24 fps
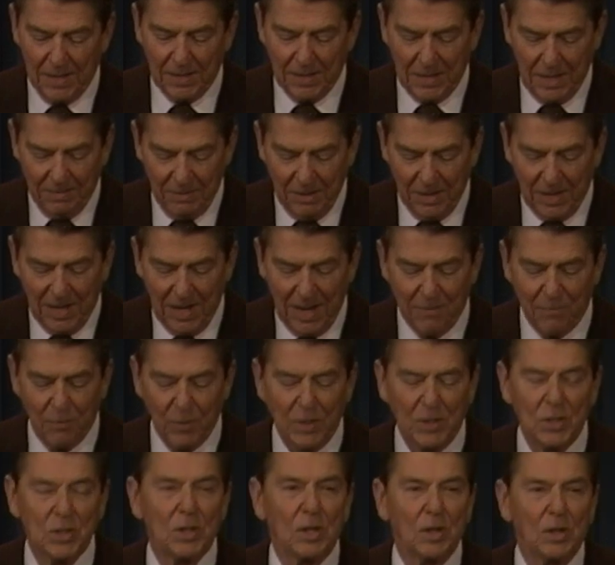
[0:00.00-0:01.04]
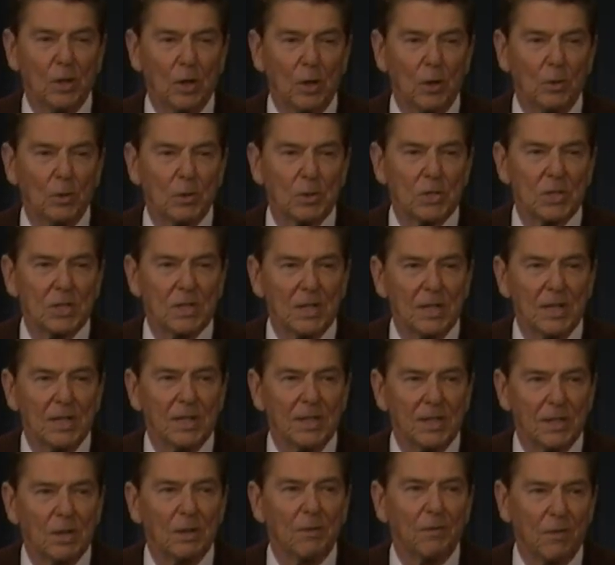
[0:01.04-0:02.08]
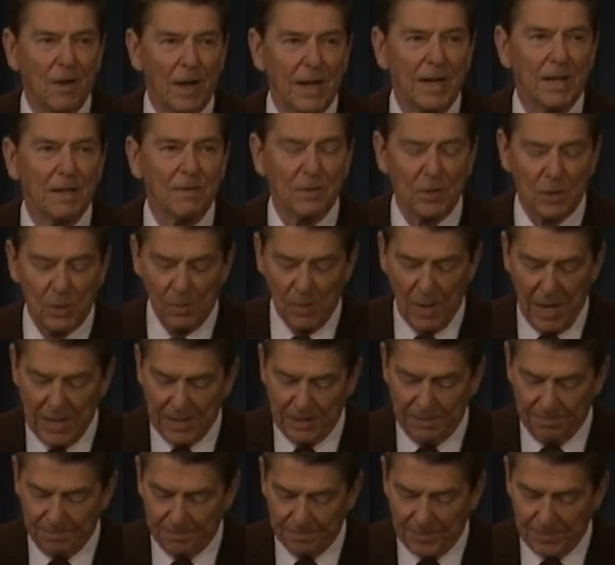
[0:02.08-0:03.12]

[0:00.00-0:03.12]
giving leverage to those that are fighting for the right.